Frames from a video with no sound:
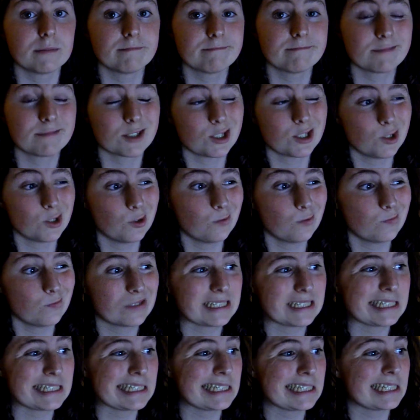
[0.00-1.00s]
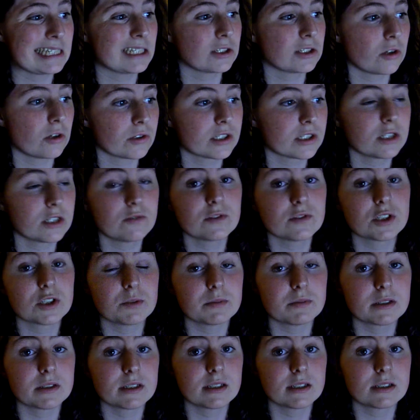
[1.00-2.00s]
So, John Cena vs.
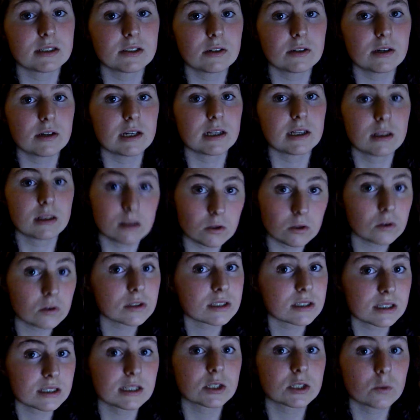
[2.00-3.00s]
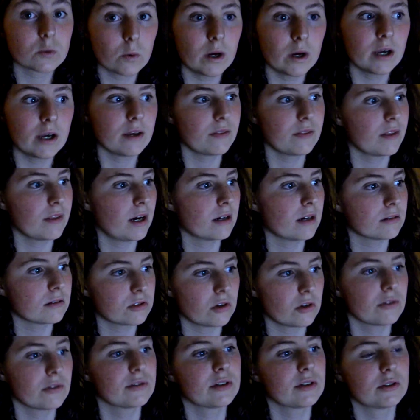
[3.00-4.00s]
Batista, it looks this way that
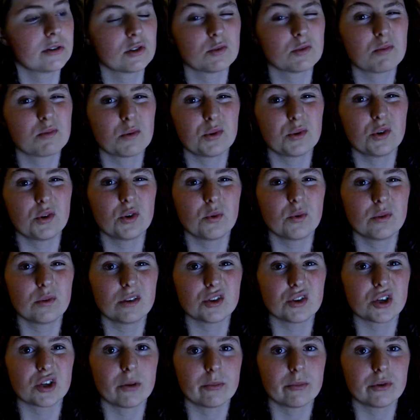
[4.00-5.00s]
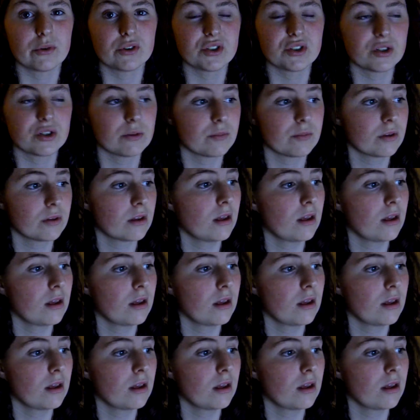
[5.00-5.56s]
John Cena is probably going to win the championship.